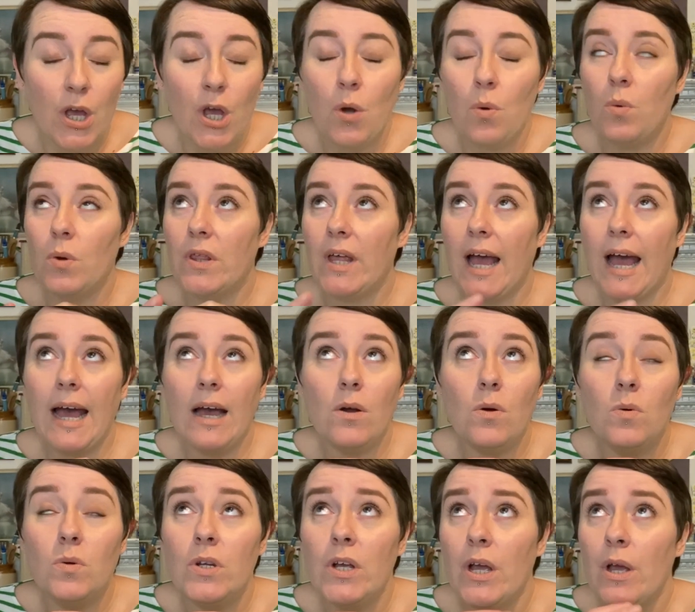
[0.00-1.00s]

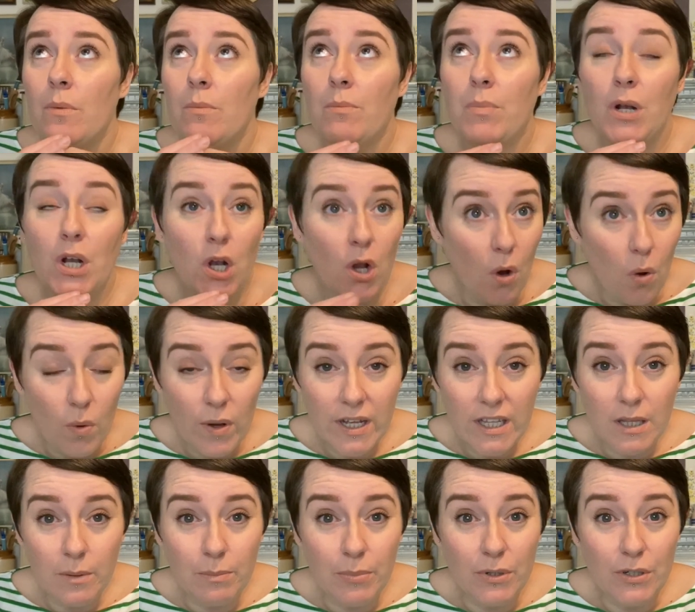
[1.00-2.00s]
without blowing
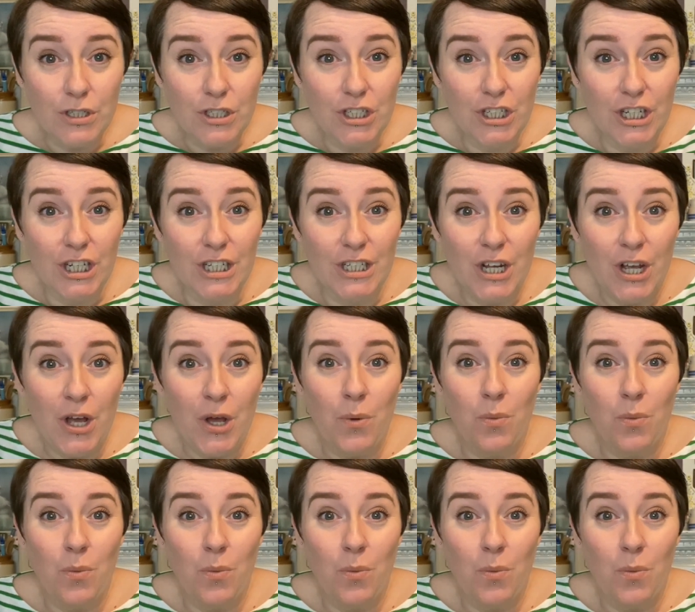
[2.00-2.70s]
the budget,